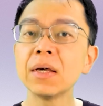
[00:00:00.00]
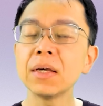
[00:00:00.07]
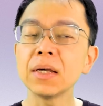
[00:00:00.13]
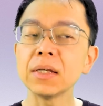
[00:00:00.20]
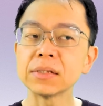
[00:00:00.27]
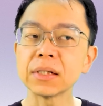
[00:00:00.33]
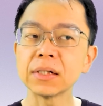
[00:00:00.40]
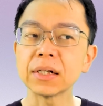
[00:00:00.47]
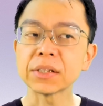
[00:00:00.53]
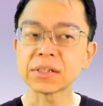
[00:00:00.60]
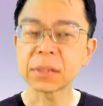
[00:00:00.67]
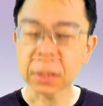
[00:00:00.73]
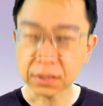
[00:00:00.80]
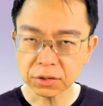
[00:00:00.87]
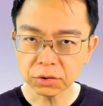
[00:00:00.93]
Is it a
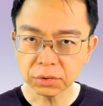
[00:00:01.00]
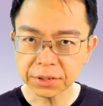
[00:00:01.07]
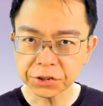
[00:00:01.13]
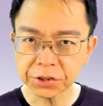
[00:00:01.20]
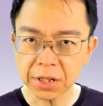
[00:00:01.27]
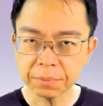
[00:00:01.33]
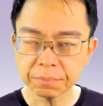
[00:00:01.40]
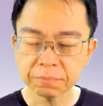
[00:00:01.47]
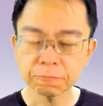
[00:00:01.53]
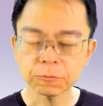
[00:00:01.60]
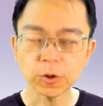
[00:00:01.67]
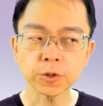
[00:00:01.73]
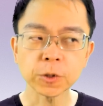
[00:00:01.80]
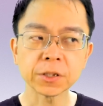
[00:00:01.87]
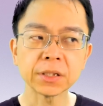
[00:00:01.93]
circular shape
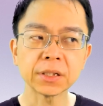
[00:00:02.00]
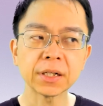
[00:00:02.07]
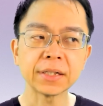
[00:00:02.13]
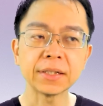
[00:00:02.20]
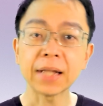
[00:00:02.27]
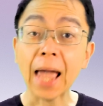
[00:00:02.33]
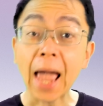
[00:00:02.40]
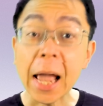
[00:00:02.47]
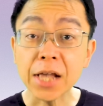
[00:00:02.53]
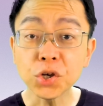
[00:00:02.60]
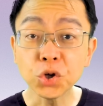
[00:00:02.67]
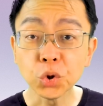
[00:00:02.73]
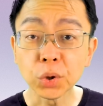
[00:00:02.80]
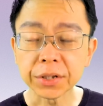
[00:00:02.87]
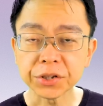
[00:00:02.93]
or is it an
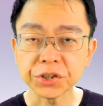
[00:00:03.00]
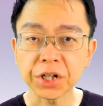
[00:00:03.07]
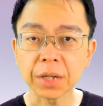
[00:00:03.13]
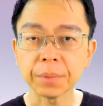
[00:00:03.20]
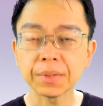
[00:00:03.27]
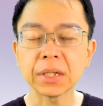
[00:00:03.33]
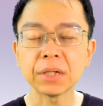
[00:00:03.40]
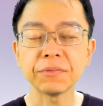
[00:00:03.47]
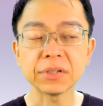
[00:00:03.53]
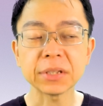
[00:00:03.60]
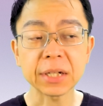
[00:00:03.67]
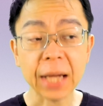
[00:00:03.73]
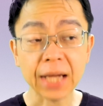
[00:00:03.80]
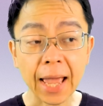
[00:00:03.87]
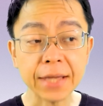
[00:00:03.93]
angular shape? And if it's
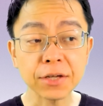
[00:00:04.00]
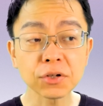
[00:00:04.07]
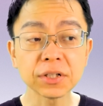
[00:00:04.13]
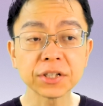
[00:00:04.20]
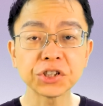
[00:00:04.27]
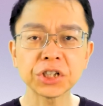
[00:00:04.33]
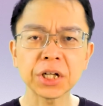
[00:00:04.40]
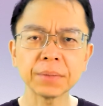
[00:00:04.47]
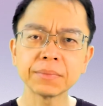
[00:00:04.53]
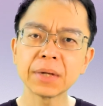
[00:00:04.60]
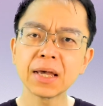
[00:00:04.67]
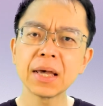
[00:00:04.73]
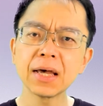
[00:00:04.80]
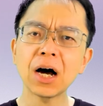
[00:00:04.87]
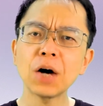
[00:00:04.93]
an angular shape,
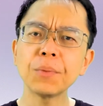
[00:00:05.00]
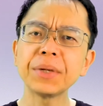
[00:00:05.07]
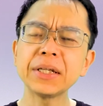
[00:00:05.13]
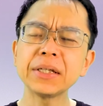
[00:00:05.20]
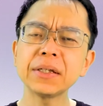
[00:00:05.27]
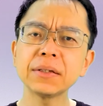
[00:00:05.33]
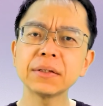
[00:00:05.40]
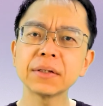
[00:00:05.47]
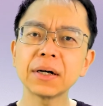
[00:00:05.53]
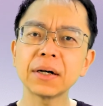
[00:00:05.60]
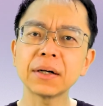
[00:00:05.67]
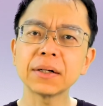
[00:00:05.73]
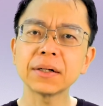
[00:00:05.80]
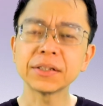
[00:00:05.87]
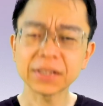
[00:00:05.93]
how many,
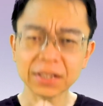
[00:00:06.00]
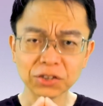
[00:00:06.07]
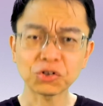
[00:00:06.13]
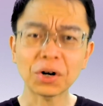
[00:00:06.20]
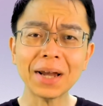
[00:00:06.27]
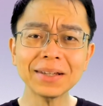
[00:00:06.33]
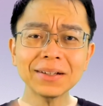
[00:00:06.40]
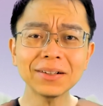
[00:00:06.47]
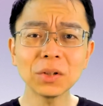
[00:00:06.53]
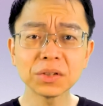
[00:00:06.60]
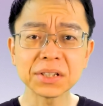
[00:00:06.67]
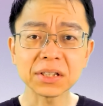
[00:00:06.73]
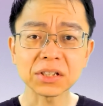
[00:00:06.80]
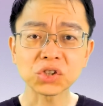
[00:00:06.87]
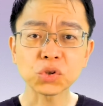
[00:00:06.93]
is it a triangle or is
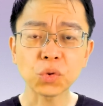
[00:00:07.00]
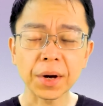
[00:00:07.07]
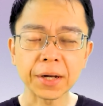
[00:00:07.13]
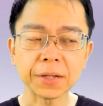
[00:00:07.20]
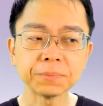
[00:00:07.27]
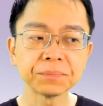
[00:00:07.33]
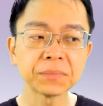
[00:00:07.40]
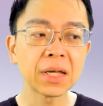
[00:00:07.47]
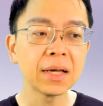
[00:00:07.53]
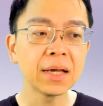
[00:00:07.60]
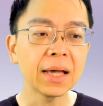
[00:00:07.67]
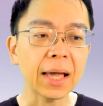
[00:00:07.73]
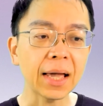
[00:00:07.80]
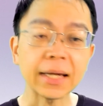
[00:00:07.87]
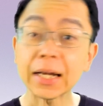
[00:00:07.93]
it a square?
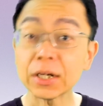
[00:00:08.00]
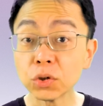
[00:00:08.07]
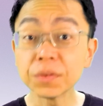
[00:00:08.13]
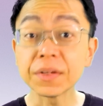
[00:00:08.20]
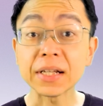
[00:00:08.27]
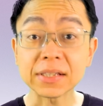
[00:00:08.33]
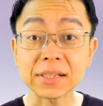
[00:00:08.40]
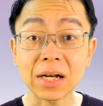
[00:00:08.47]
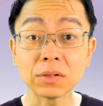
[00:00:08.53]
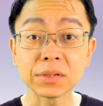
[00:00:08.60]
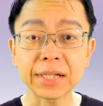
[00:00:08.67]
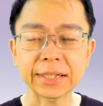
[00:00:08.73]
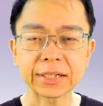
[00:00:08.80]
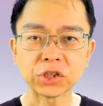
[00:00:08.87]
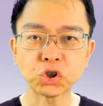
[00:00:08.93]
And I know that sounds
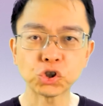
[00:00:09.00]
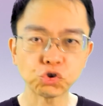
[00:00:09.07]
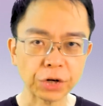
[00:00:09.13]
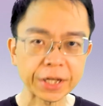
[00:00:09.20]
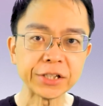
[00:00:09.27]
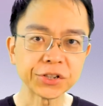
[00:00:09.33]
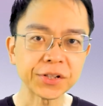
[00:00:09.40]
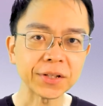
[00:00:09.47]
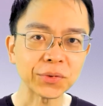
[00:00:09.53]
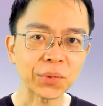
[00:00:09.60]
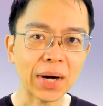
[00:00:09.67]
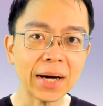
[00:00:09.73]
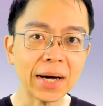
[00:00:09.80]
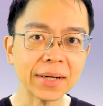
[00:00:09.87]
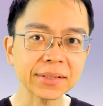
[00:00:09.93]
like a strange thing to
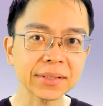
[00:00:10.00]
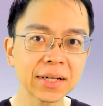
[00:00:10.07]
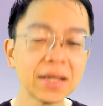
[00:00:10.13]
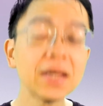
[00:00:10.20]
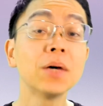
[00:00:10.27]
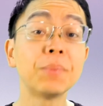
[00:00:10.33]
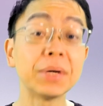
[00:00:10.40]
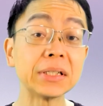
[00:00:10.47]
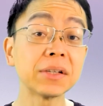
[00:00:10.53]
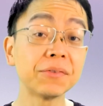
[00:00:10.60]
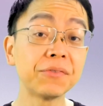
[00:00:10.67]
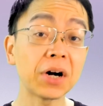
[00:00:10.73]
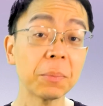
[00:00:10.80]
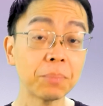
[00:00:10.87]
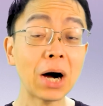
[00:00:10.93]
ask, but it's a
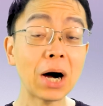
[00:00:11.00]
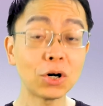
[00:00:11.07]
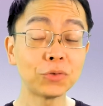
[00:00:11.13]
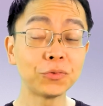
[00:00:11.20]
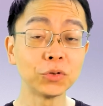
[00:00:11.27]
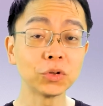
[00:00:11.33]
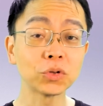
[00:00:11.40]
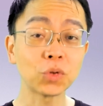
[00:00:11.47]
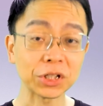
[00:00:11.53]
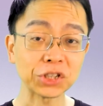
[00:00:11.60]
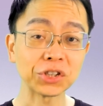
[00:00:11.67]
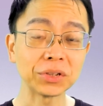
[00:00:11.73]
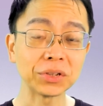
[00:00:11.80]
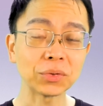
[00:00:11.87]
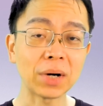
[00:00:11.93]
very powerful
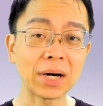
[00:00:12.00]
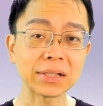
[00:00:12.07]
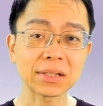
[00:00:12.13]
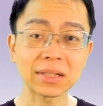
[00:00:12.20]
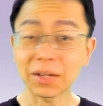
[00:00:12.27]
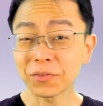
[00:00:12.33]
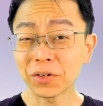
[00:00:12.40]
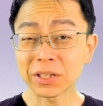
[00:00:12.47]
question to ask. Like for